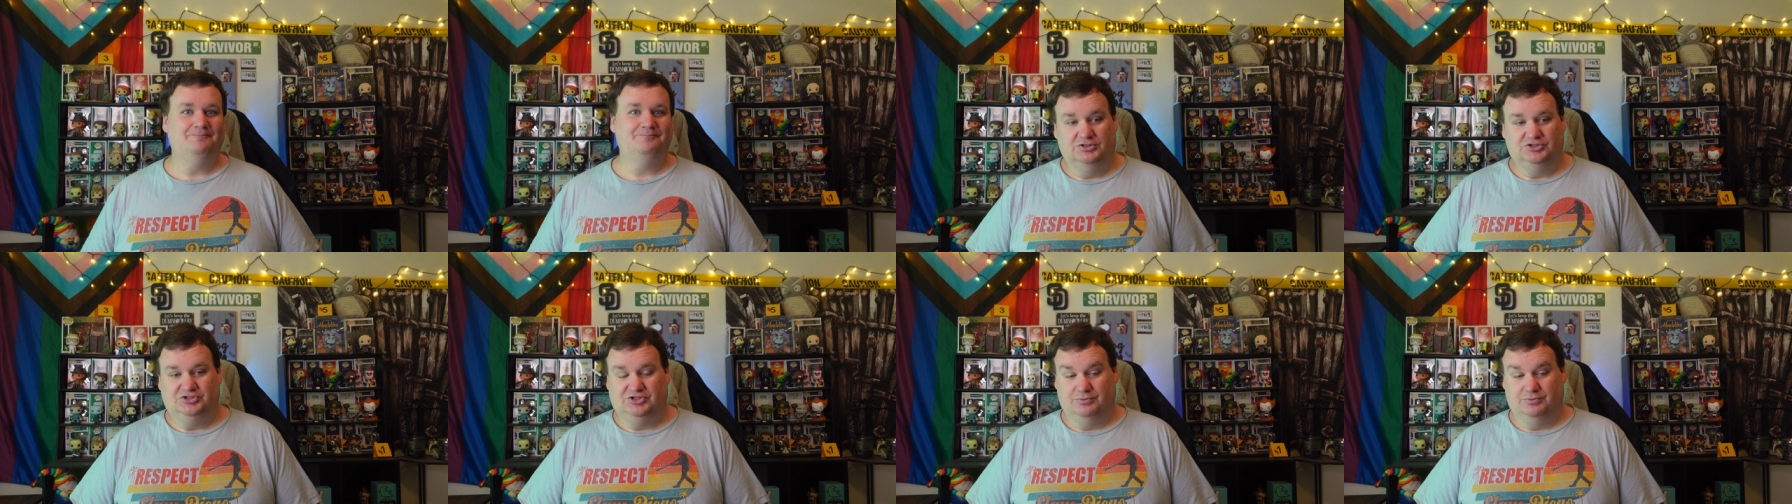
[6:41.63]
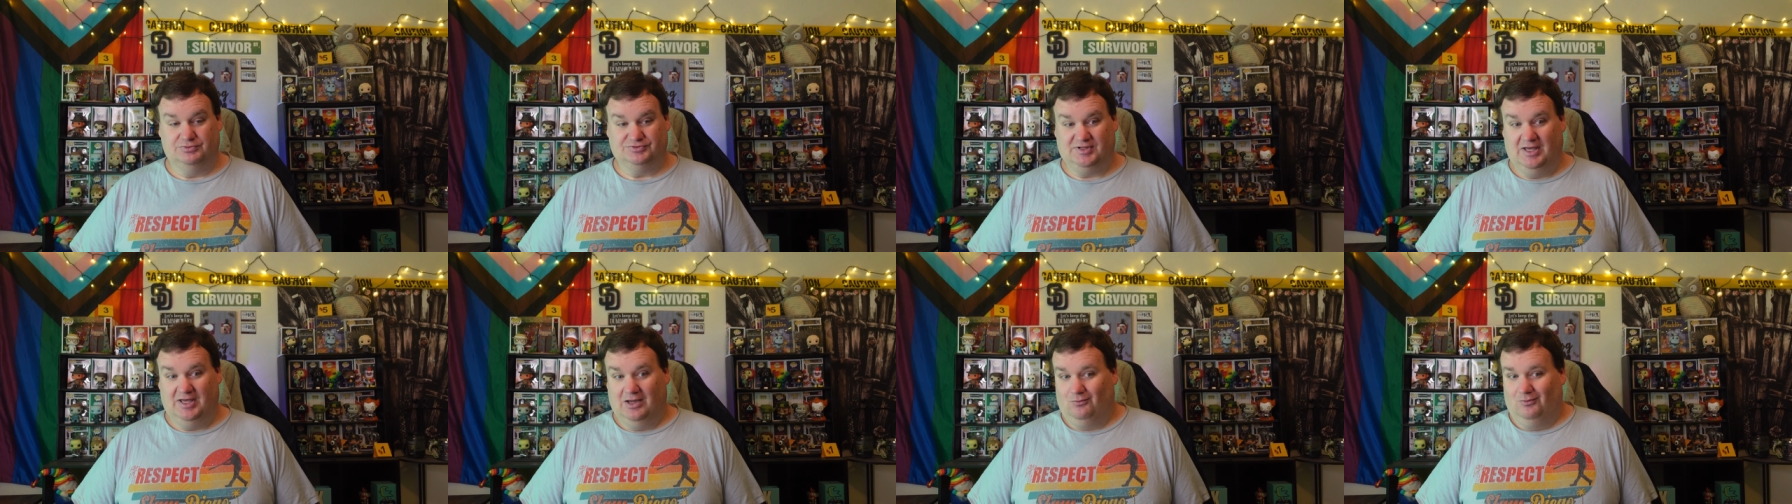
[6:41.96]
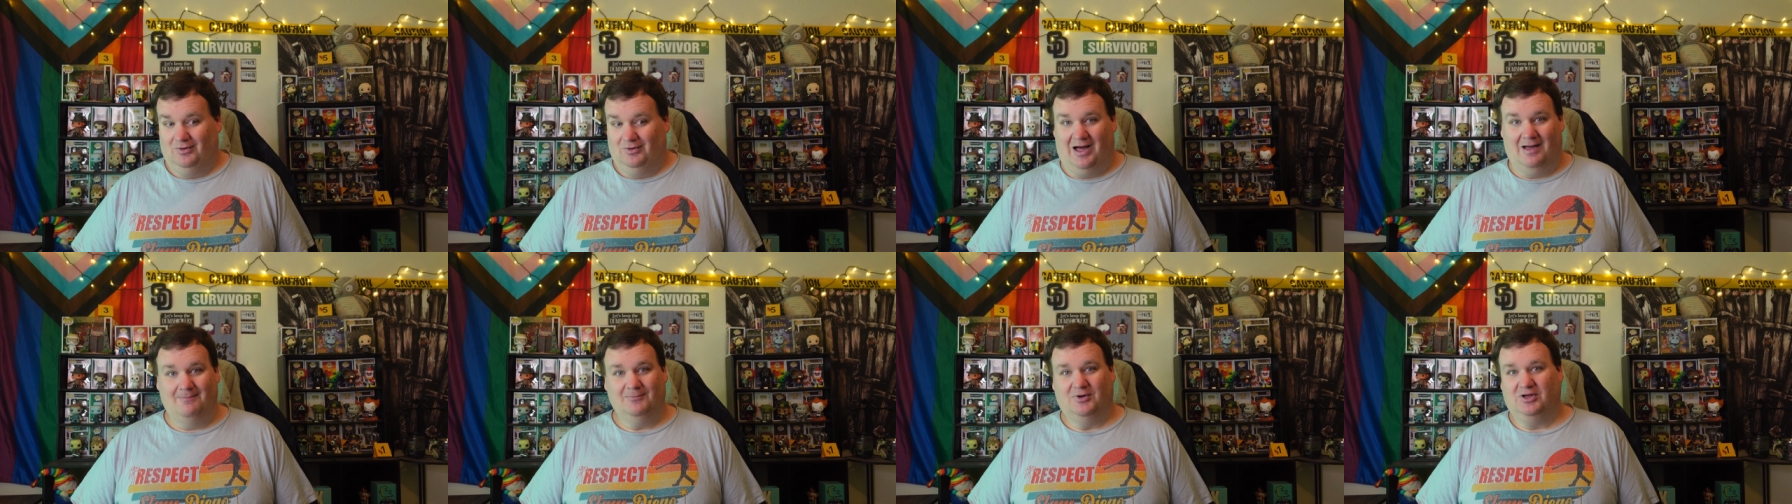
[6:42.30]
She was like,
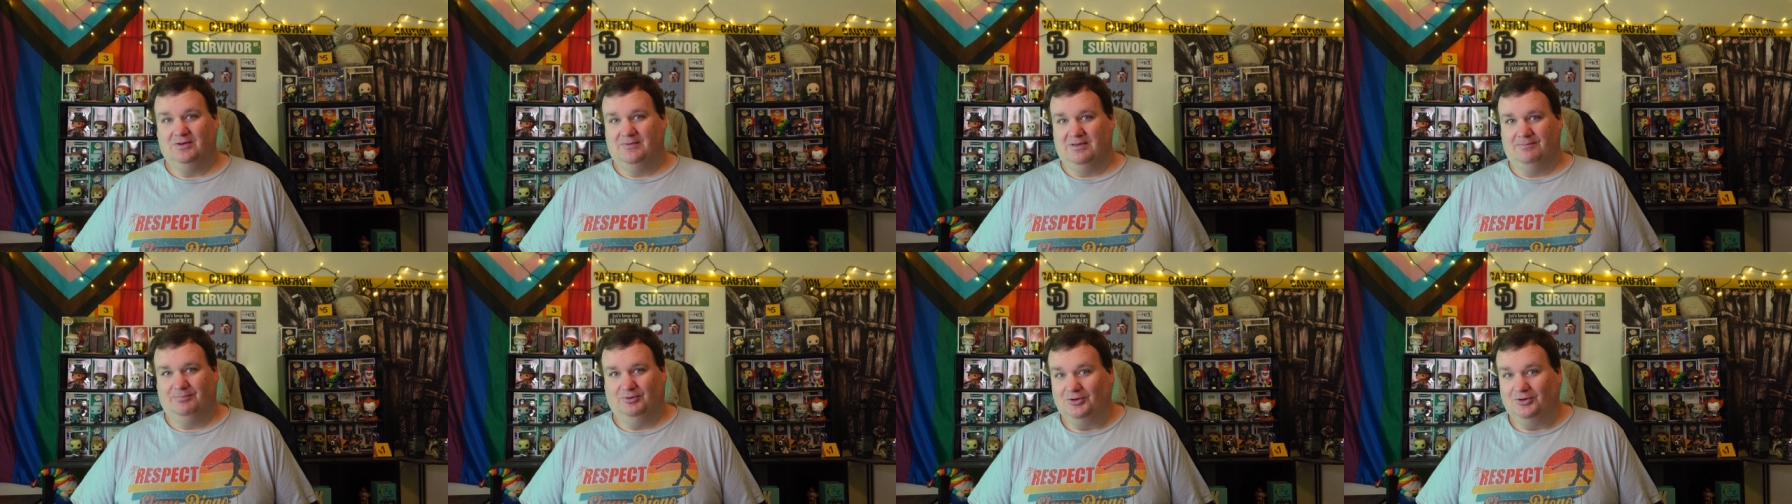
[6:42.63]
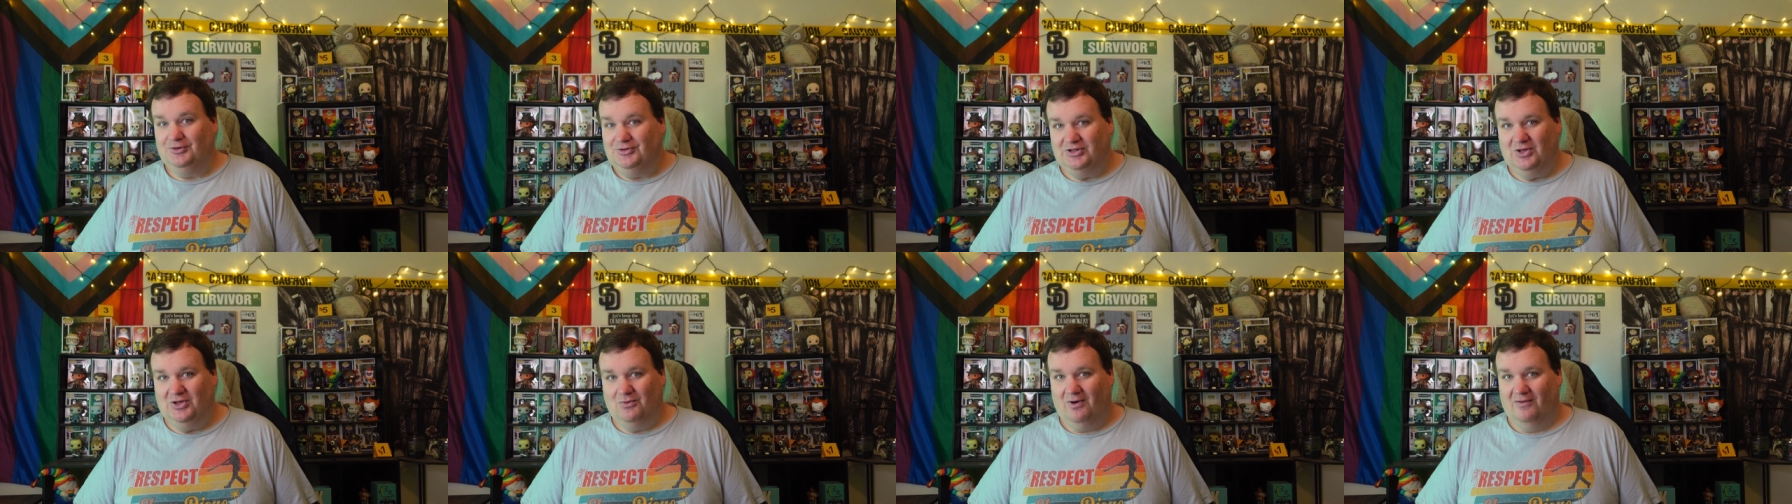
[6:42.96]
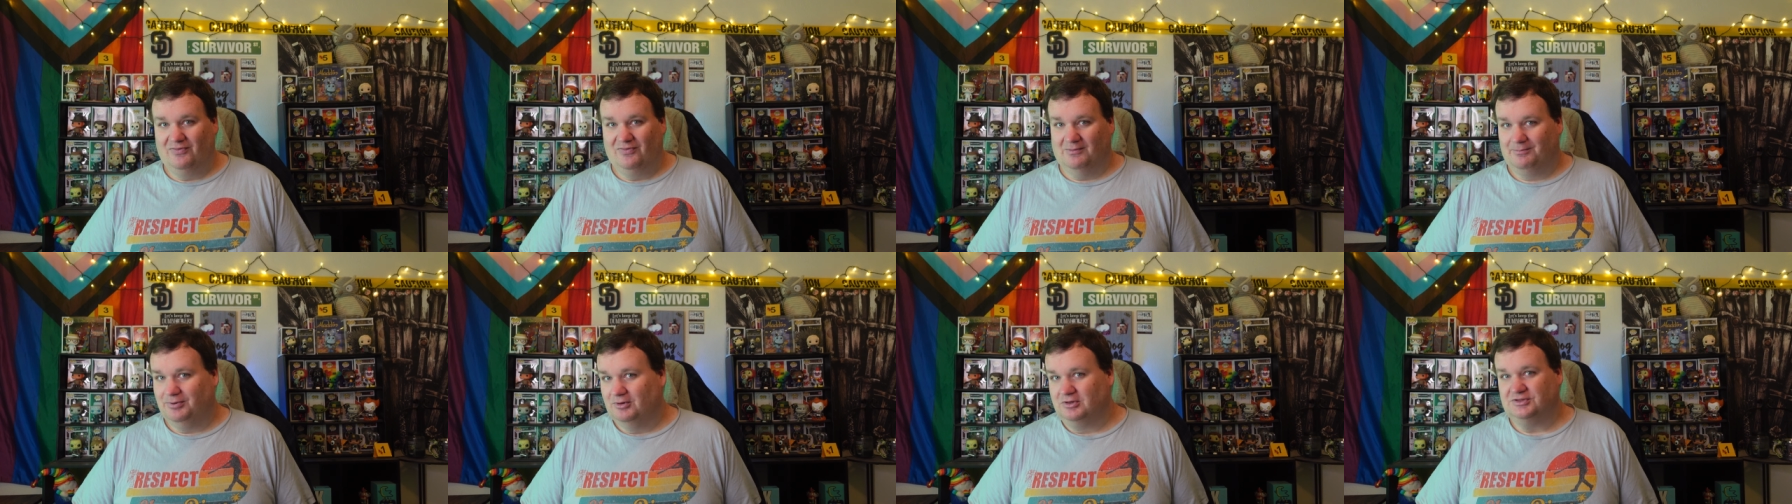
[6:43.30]
Well, I'm going to be putting you
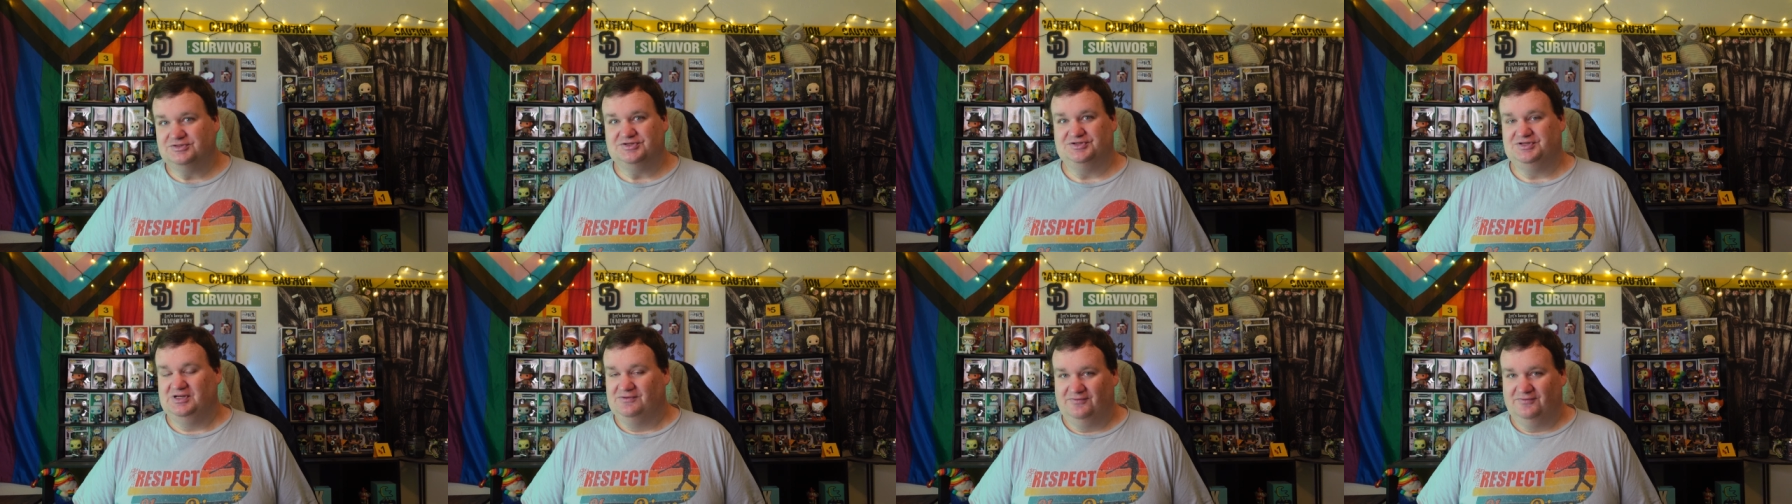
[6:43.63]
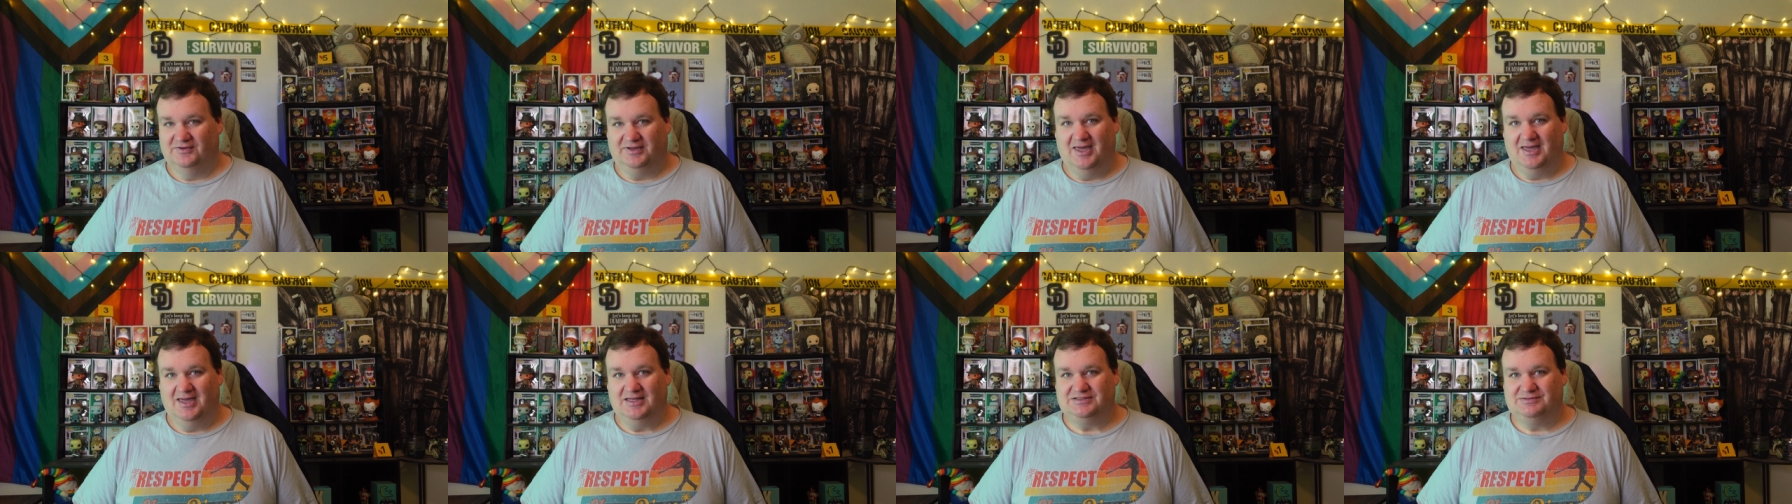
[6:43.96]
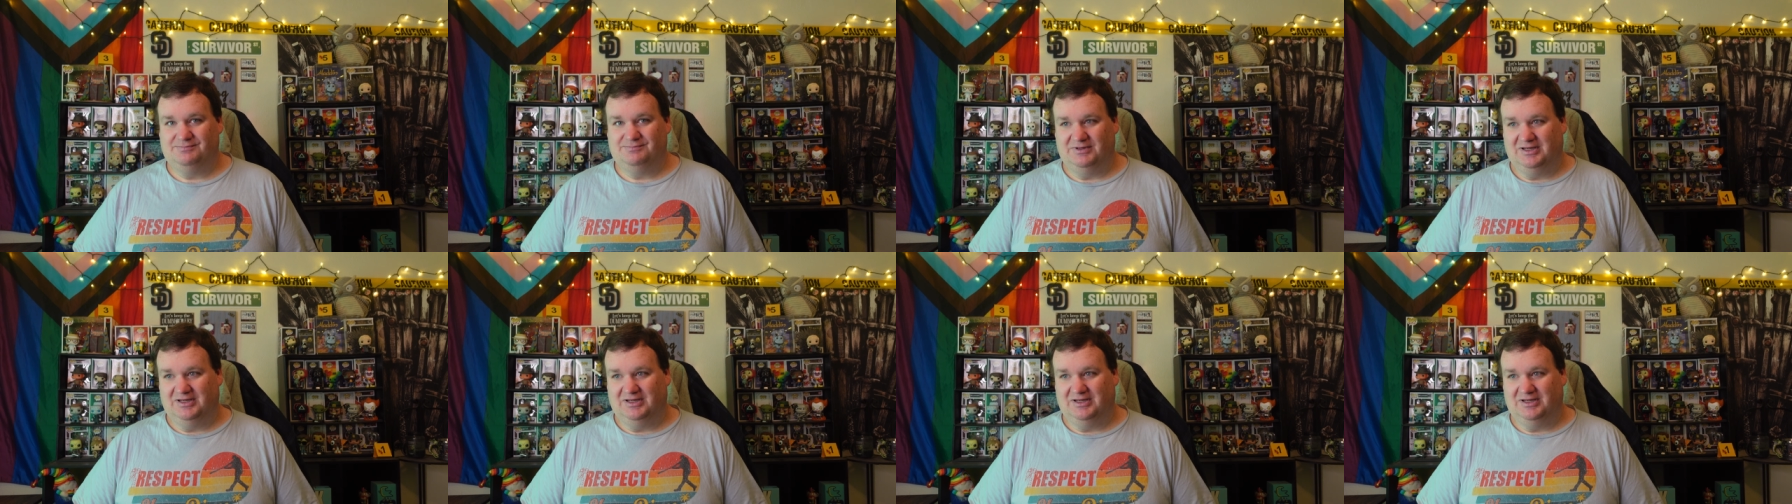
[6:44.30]
on the birth certificate